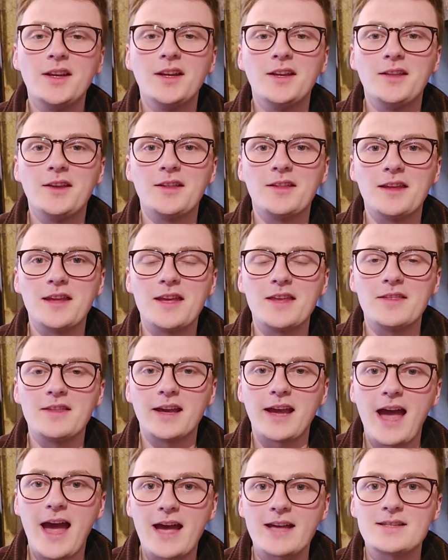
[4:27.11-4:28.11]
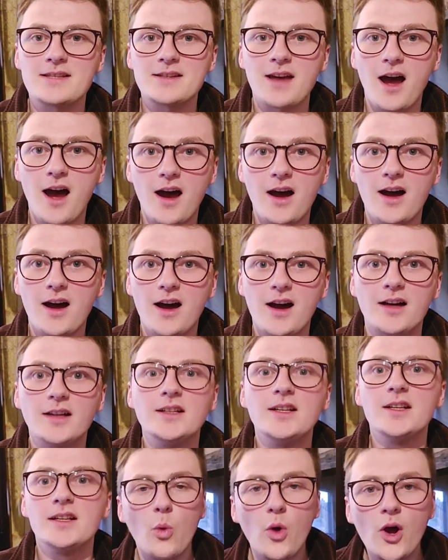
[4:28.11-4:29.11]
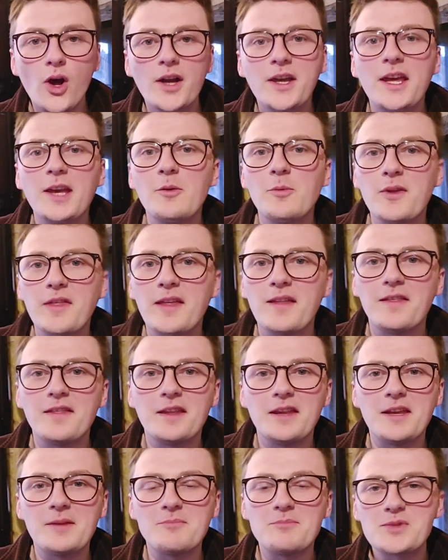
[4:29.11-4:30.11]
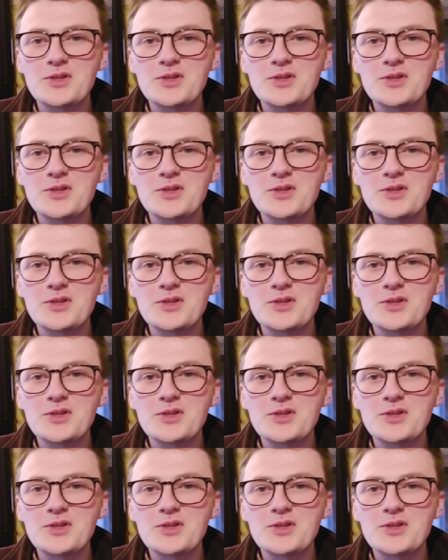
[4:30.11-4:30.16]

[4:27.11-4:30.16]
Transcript: that the cast are working within the